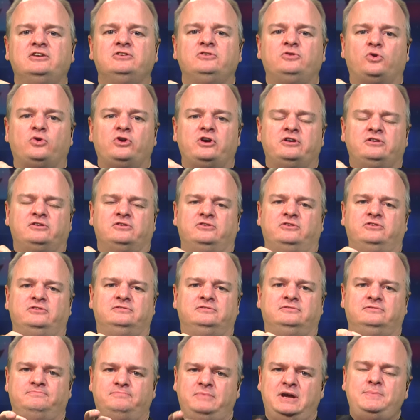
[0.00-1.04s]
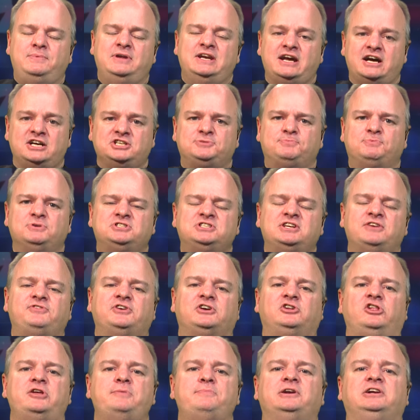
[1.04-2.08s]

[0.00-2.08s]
or maybe not specifically,